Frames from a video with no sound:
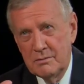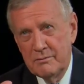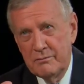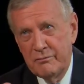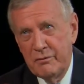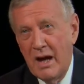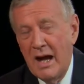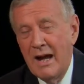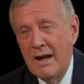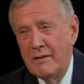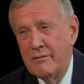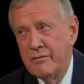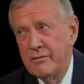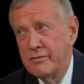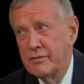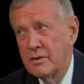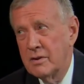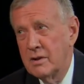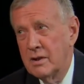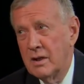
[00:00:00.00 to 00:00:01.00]
five
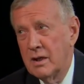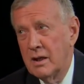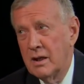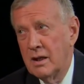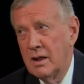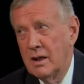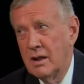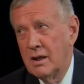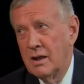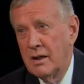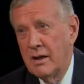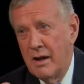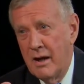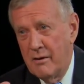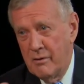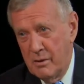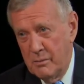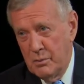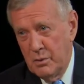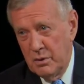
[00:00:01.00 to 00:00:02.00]

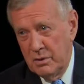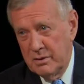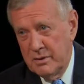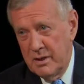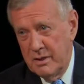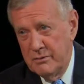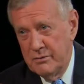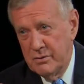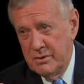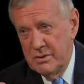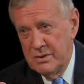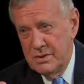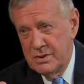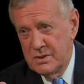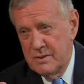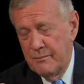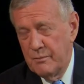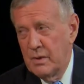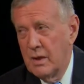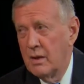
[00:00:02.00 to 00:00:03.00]
Arab world countries.
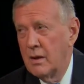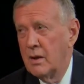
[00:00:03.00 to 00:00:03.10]
Mm -hmm.